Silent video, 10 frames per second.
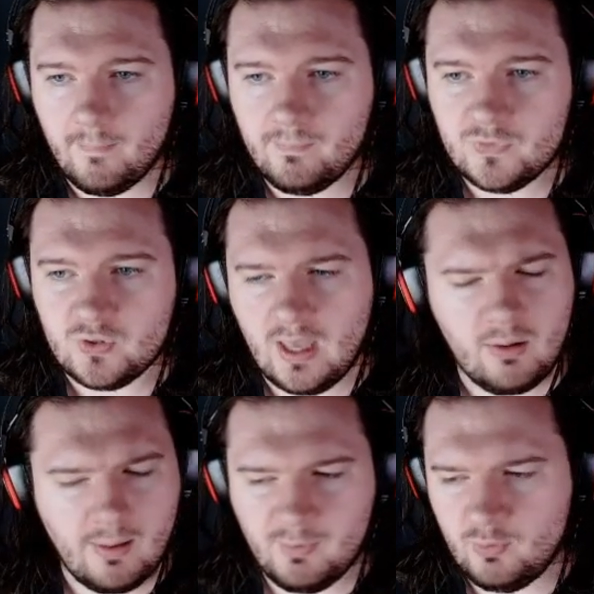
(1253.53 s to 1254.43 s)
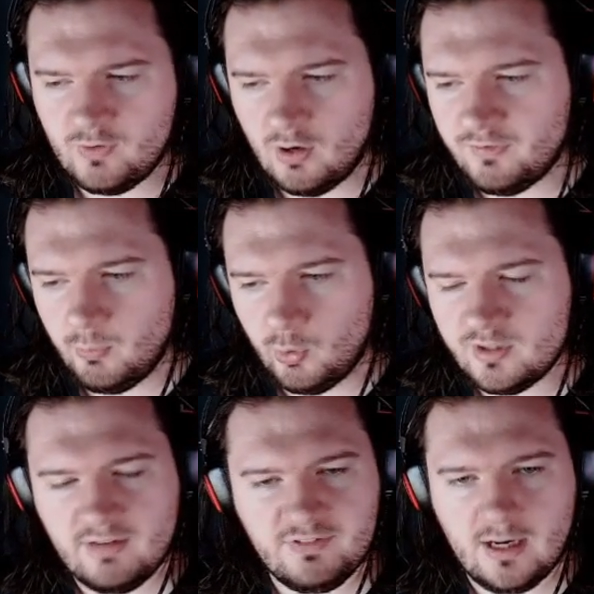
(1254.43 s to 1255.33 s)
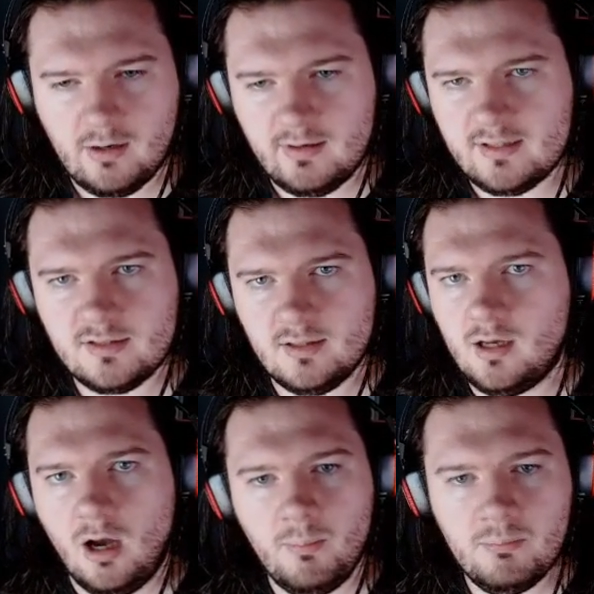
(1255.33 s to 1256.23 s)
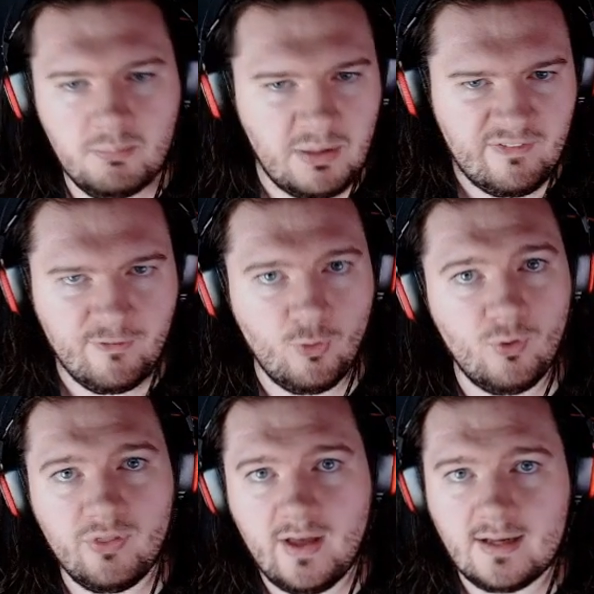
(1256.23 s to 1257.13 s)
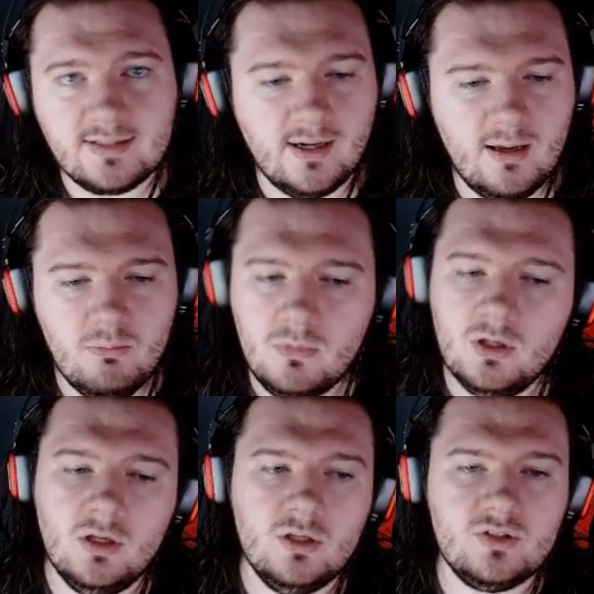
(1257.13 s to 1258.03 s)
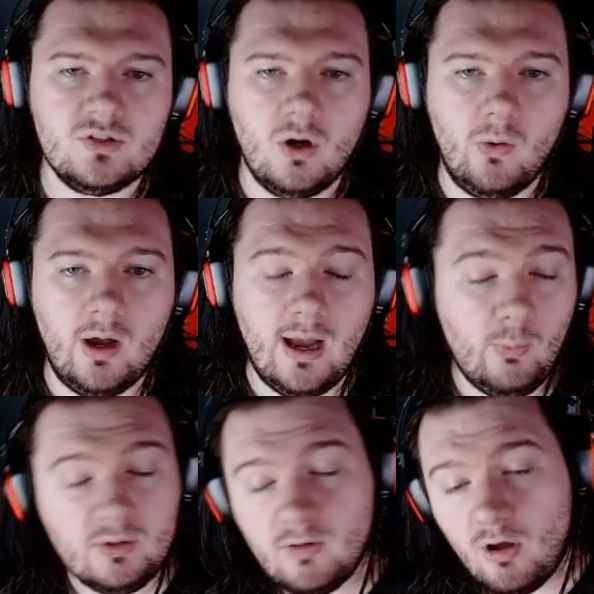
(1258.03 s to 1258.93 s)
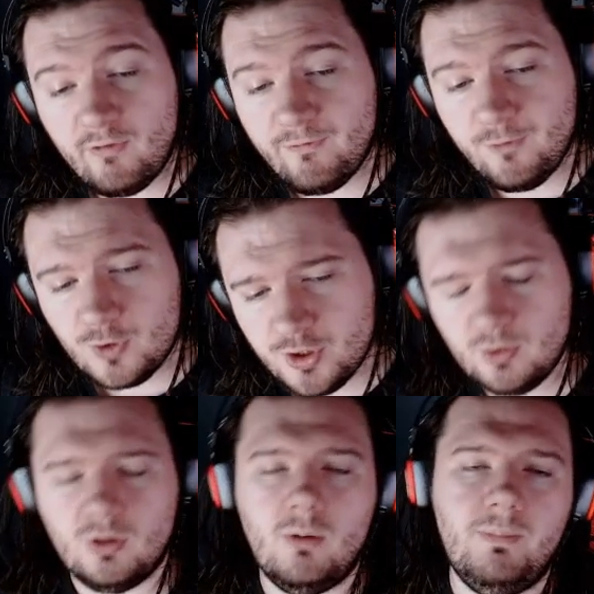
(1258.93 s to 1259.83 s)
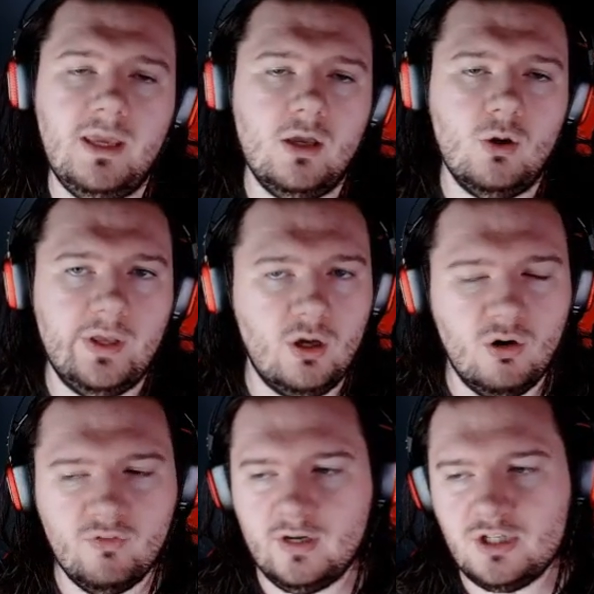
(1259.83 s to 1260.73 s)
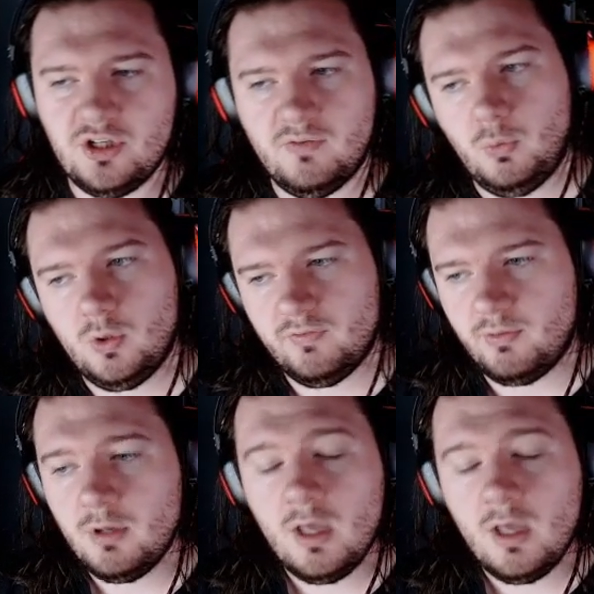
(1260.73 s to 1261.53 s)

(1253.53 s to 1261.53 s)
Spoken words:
So yeah, I mean, we've got a few more dev diaries to come before that time. So I will, for sure, be going over each and every one of them,